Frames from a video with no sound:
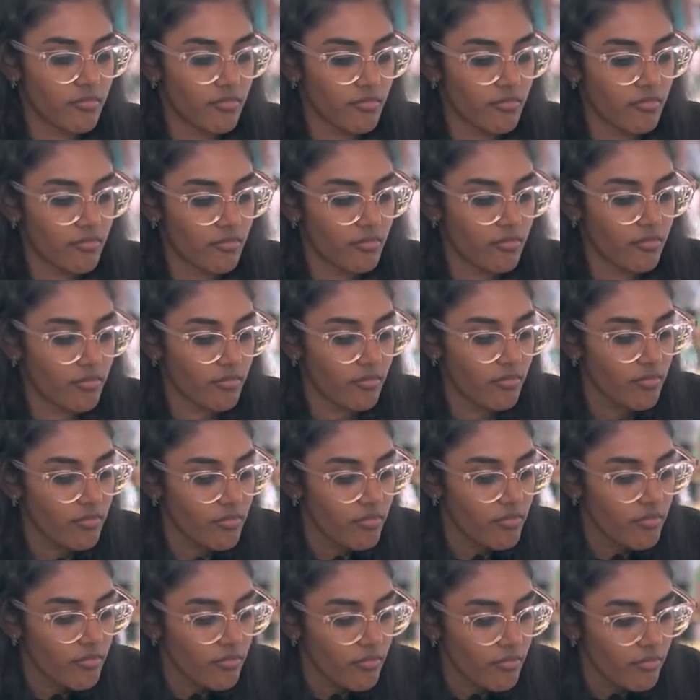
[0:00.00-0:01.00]

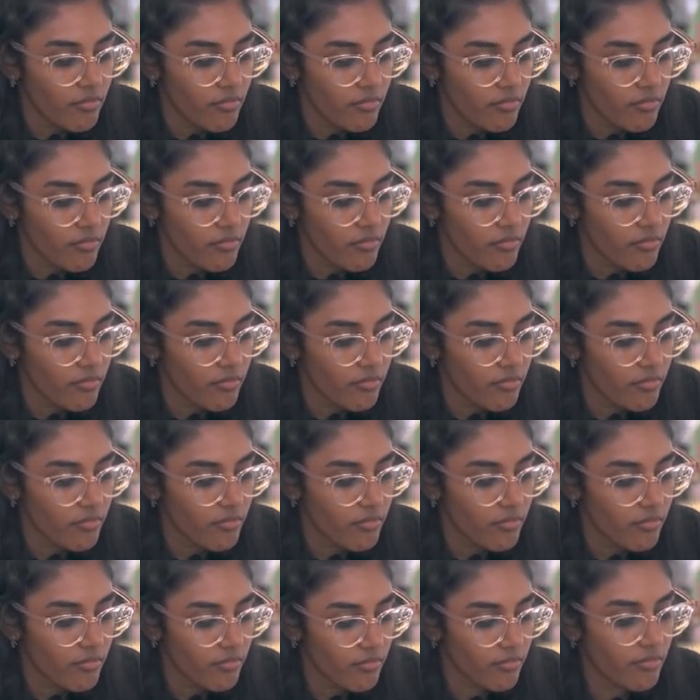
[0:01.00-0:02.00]

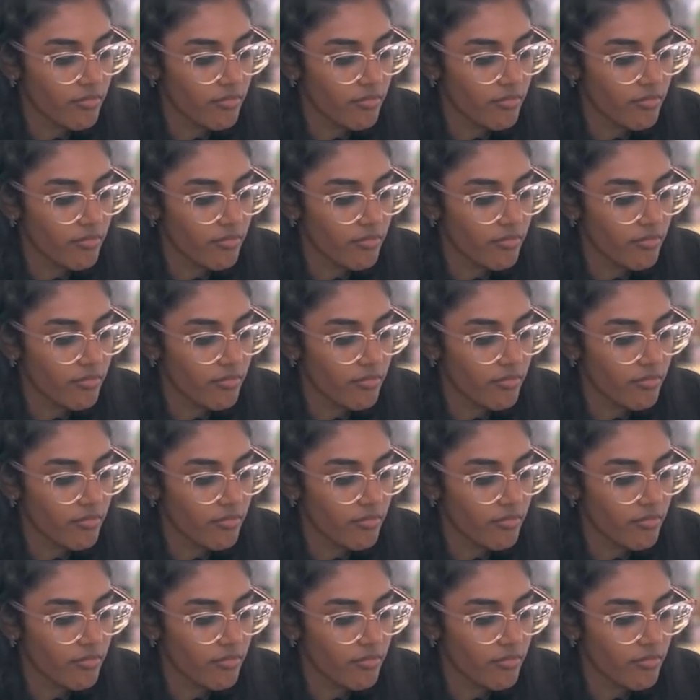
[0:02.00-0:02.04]
(not speaking)